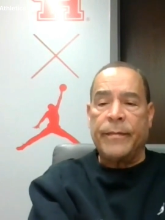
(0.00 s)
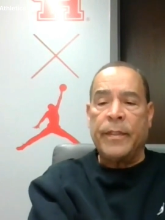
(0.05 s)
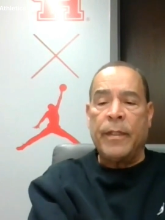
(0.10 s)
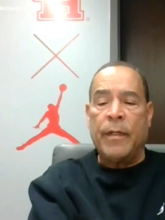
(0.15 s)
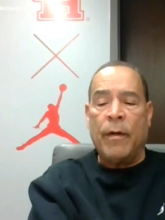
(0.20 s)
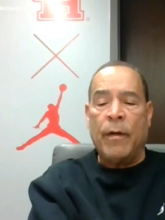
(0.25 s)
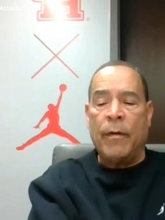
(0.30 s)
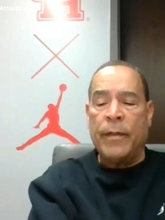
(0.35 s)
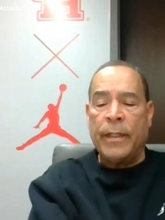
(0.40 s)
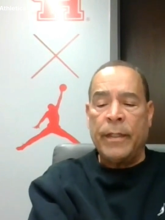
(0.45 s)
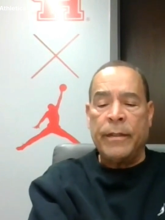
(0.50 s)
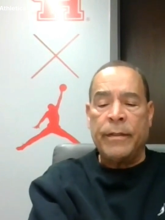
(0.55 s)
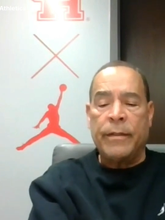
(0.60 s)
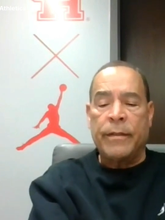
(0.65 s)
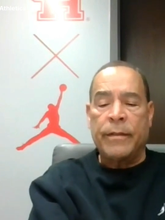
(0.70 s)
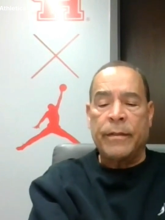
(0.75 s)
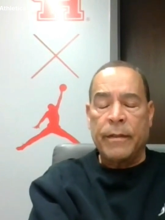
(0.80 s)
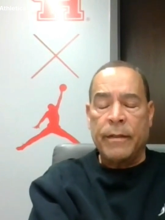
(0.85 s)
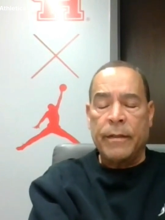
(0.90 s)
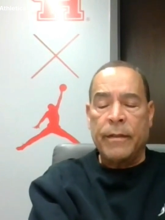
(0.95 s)
you know, and
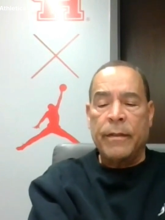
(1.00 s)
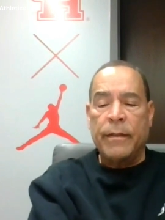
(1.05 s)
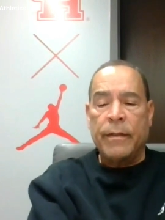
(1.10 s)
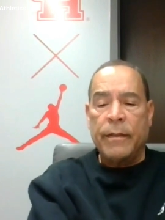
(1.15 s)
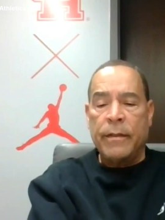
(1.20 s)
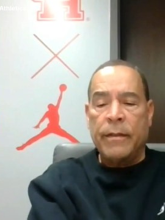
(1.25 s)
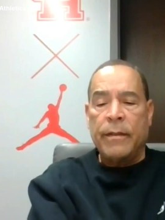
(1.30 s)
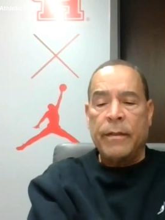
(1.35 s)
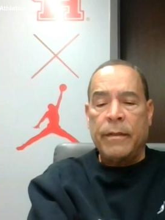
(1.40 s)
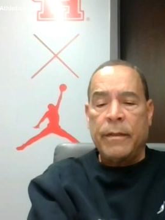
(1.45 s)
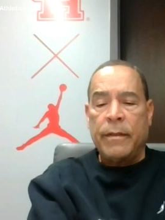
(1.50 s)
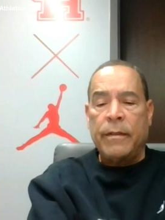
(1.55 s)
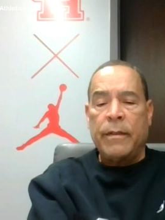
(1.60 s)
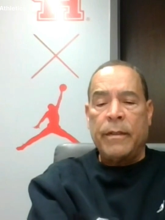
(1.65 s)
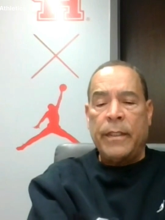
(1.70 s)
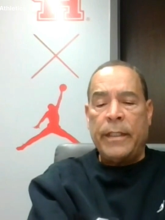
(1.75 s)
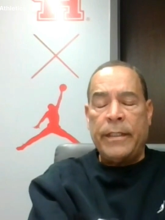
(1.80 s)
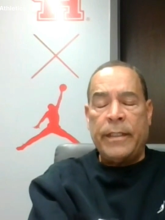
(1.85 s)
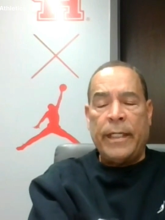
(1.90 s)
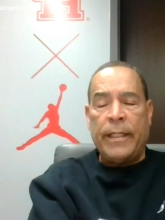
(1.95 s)
he's
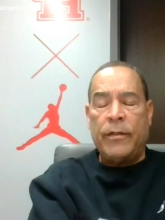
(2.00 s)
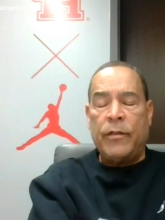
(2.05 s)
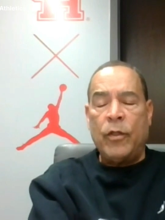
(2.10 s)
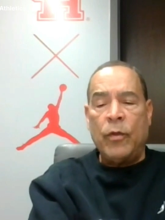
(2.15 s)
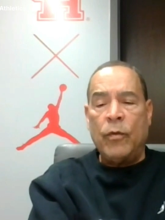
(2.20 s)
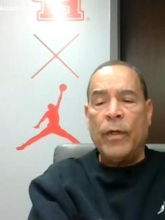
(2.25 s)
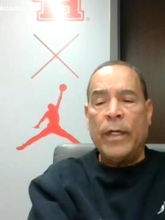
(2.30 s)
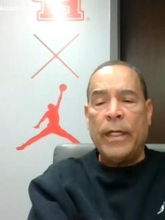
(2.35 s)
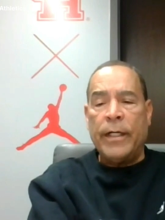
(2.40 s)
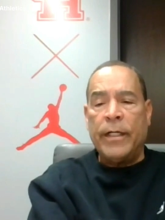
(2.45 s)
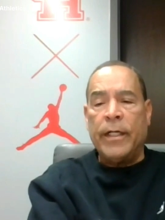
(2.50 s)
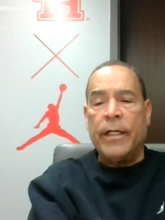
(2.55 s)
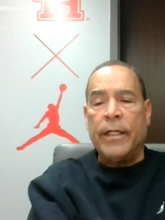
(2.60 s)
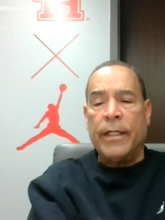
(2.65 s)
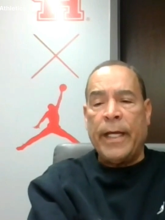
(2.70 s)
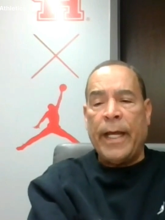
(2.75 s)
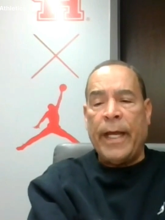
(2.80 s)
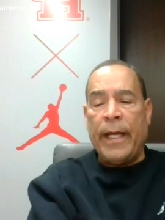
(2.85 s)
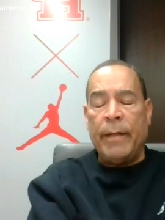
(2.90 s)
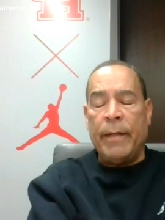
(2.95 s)
had two really
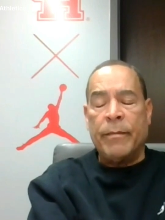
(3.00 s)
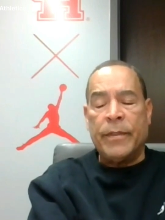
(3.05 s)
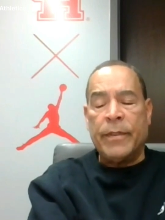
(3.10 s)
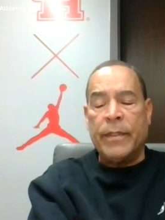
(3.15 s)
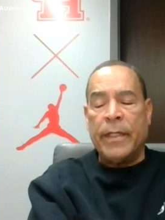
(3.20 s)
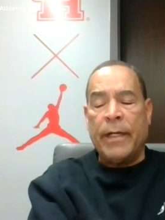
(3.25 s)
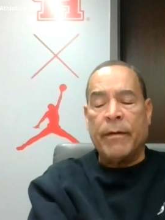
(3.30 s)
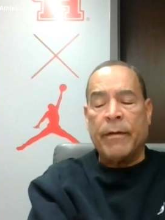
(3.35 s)
good games.